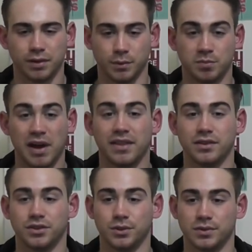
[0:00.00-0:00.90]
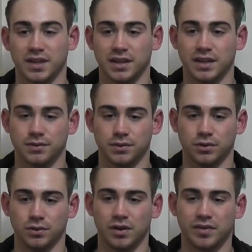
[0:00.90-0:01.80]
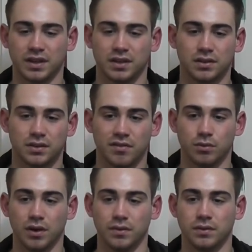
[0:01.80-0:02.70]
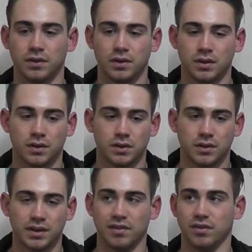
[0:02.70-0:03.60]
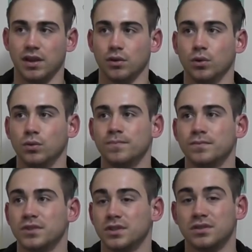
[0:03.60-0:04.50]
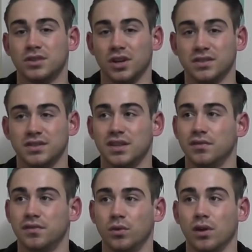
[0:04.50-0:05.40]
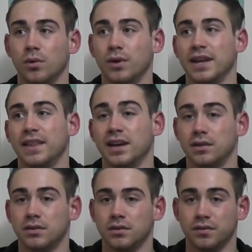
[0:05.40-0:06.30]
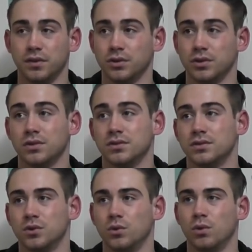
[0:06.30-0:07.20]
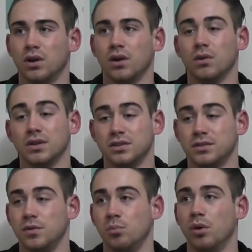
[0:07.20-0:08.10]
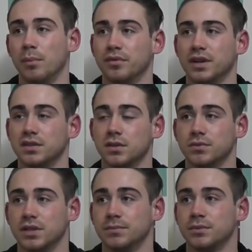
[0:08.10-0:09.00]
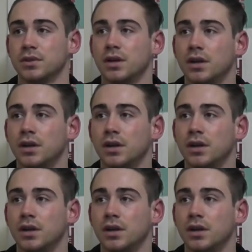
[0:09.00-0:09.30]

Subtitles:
It was better than Tuesday, that's for sure. I think everyone gave it their all. Just chances didn't fall our way. They had a few shots and scored 1 goal. That's just football, I'm afraid, sometimes.